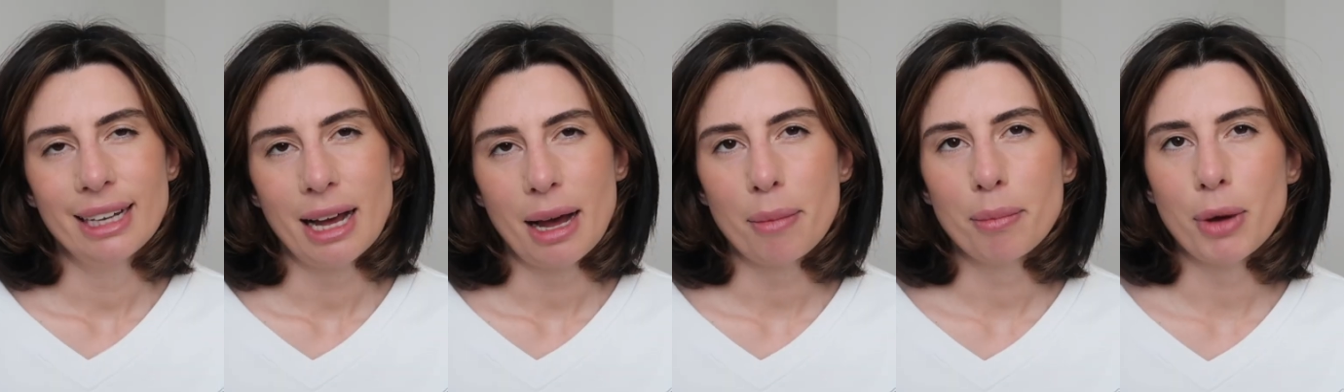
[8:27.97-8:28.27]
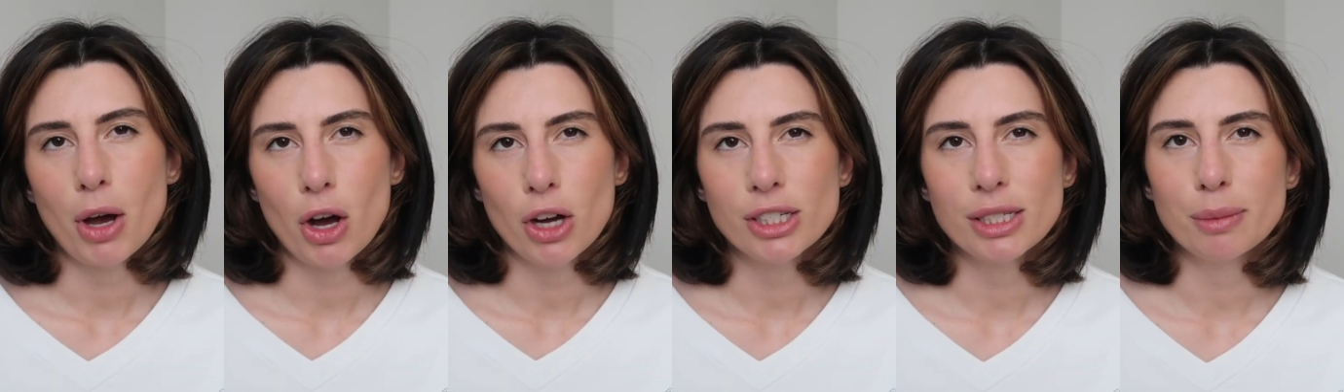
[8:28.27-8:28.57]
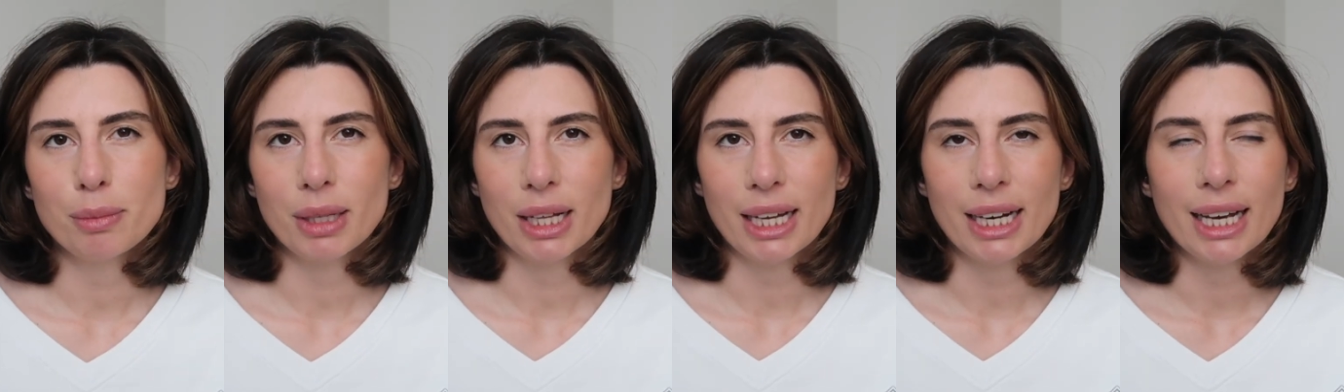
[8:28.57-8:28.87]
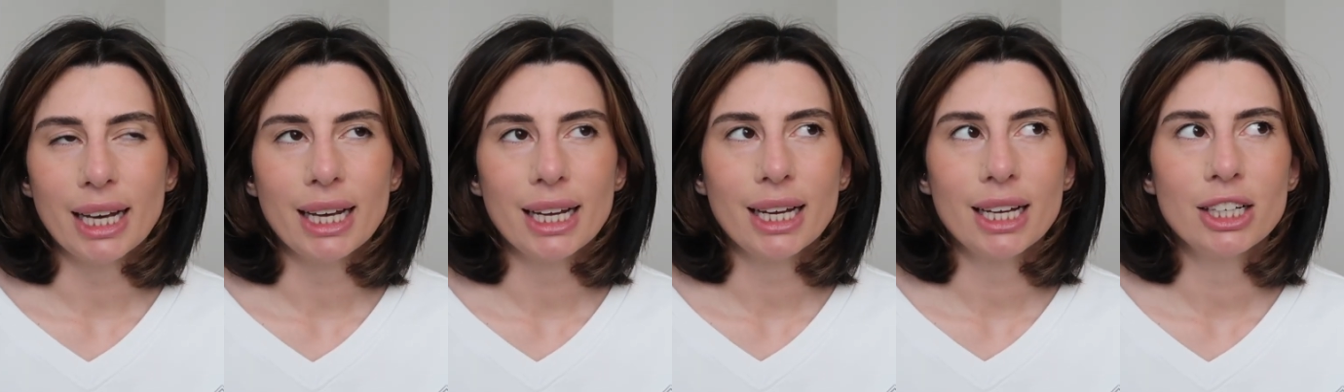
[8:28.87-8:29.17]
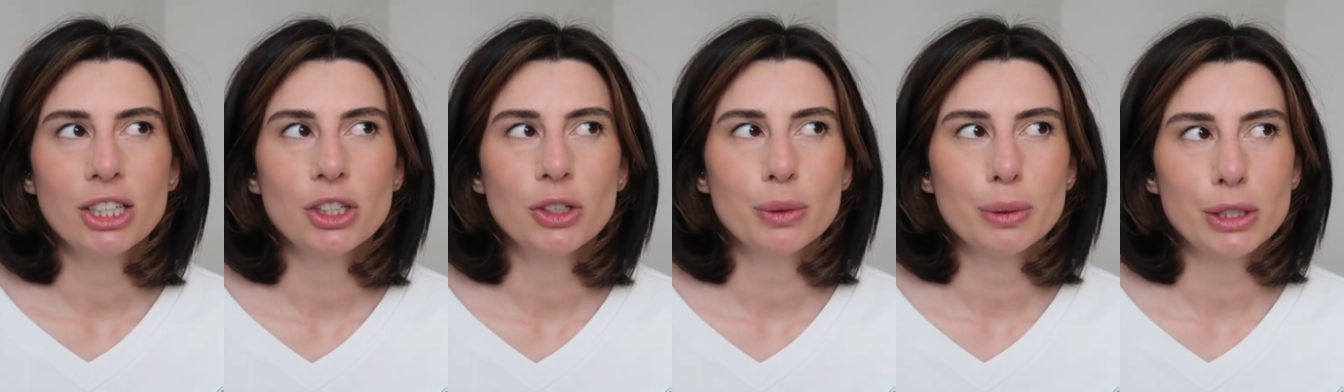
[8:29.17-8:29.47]
I'm contemplating
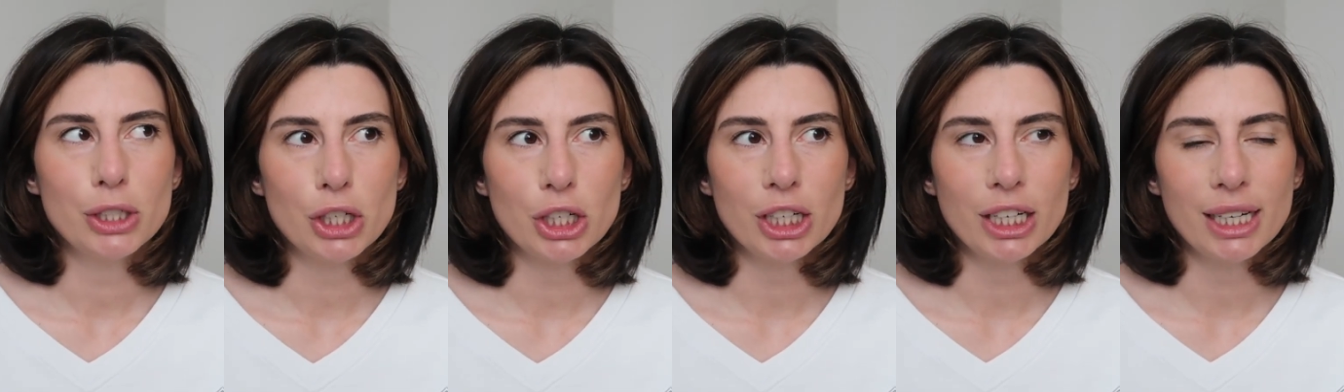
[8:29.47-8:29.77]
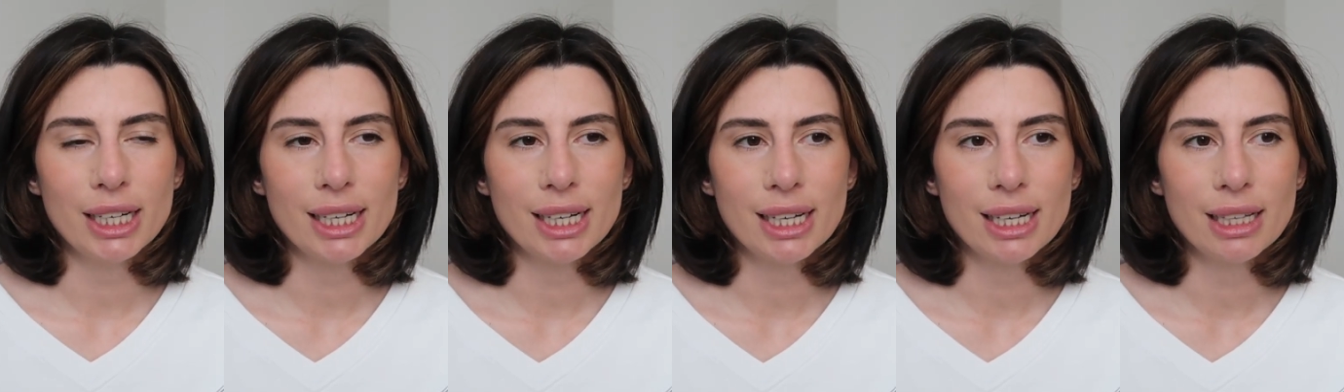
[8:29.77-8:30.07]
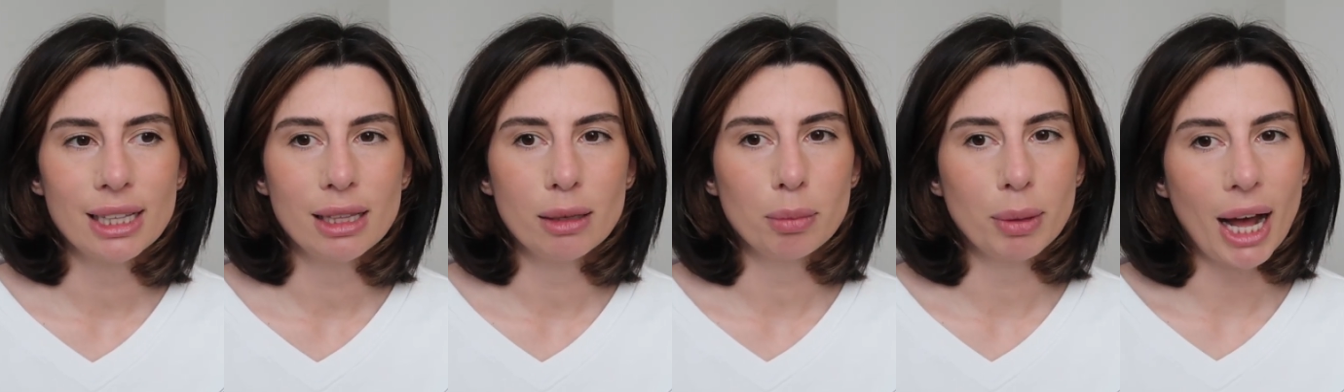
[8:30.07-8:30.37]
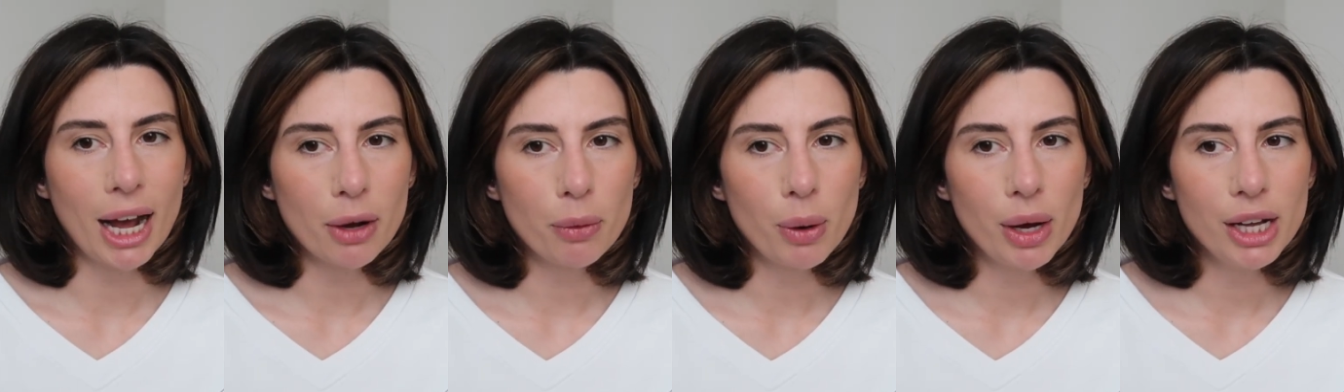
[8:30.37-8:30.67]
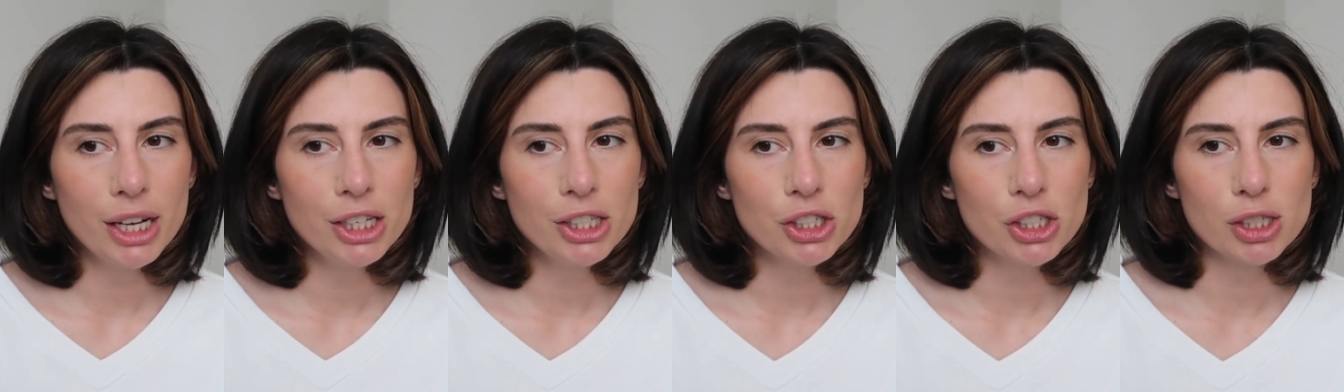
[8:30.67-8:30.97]
returning the black
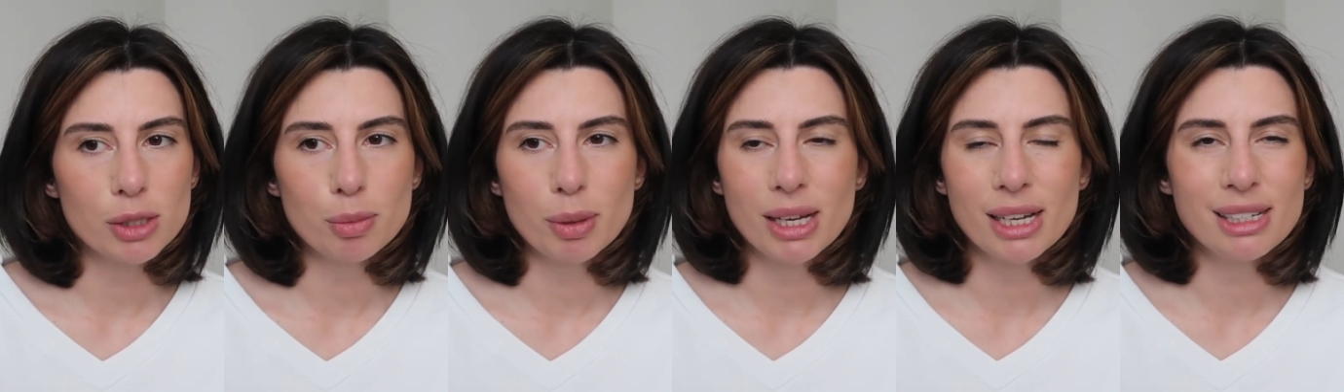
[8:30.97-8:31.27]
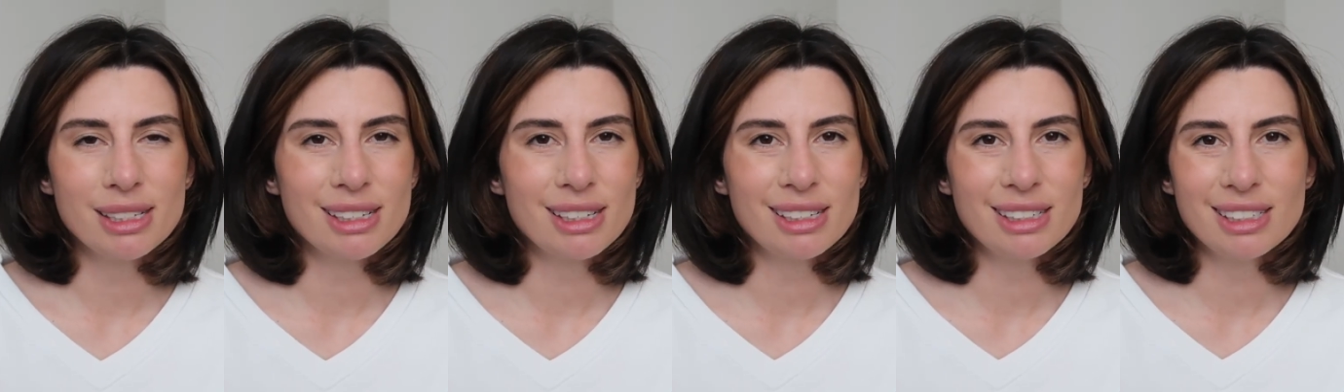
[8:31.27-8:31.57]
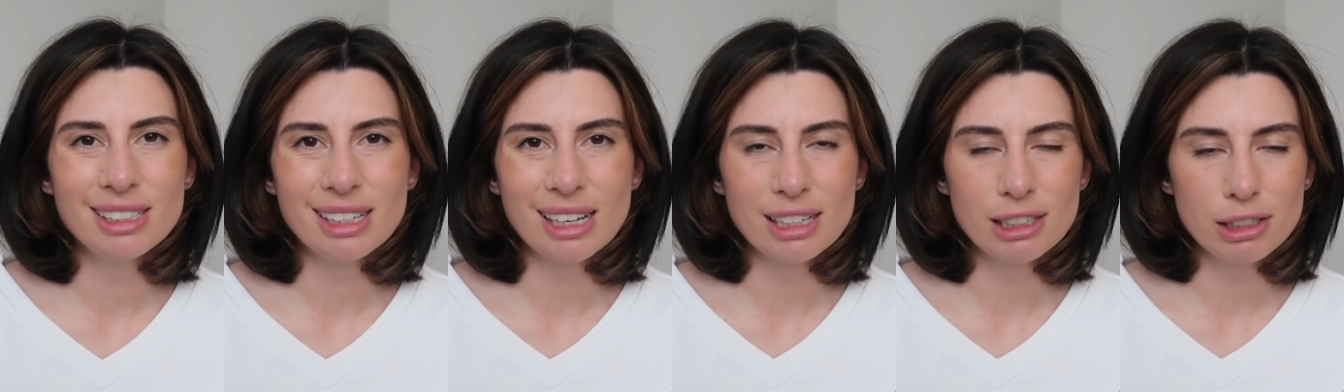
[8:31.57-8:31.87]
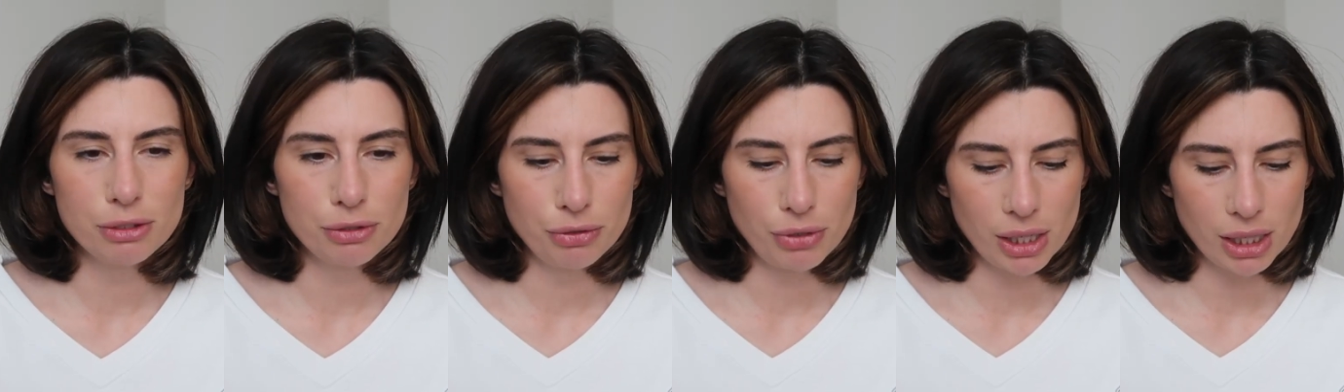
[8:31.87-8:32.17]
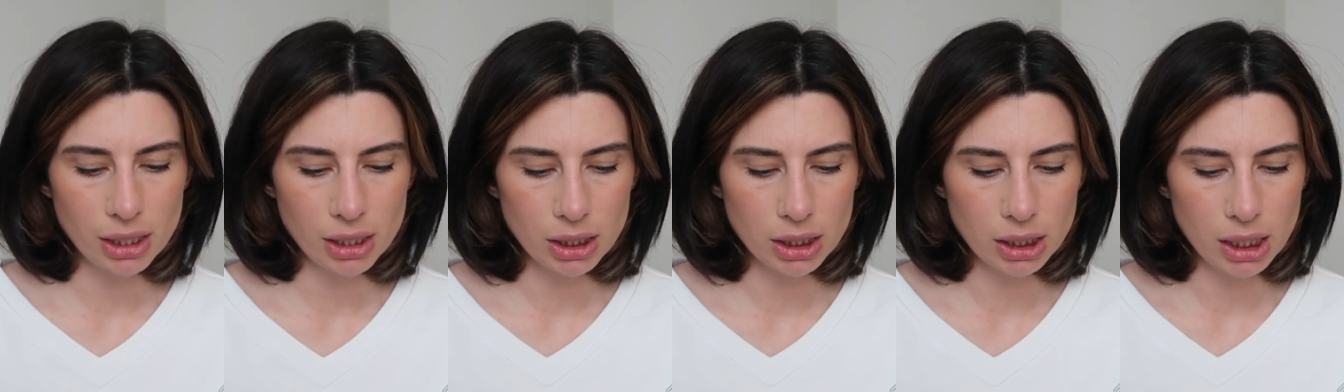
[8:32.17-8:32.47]
one just because it does
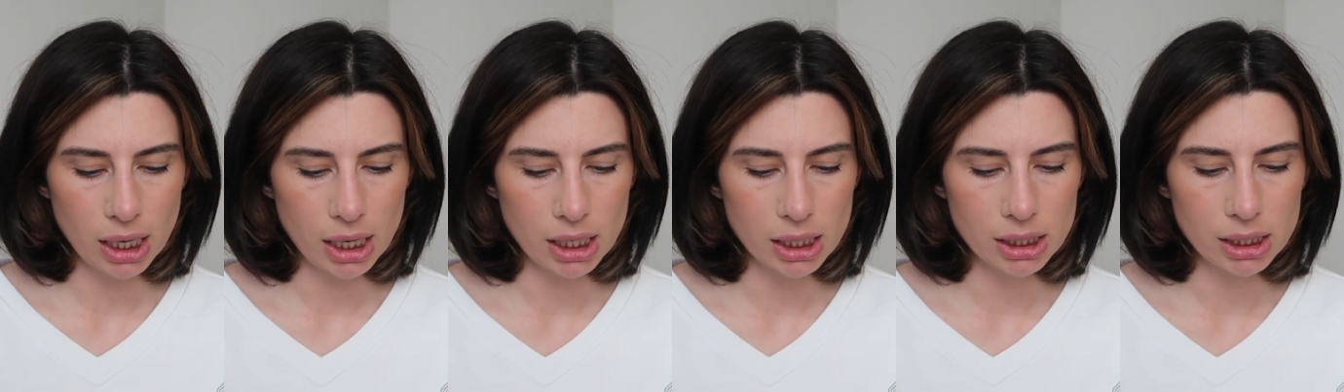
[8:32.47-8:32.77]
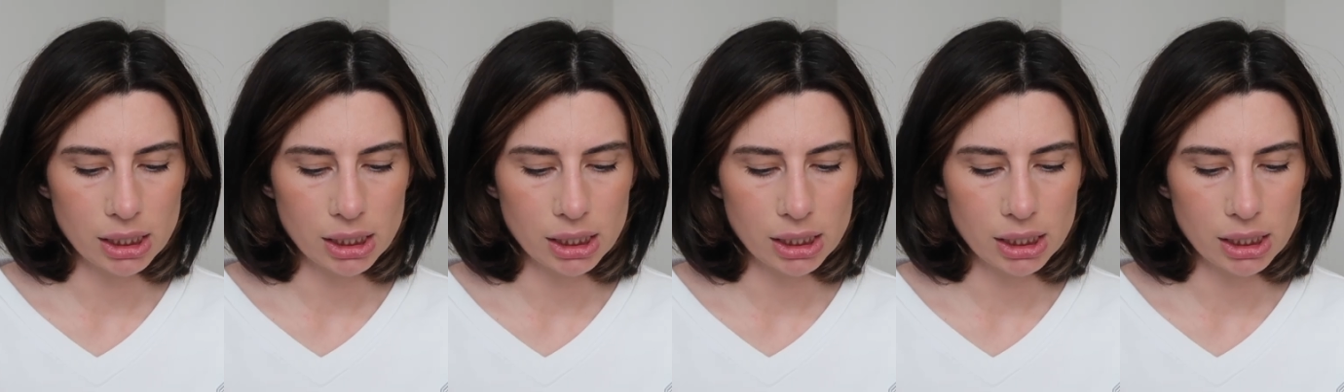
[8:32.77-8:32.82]
feel like,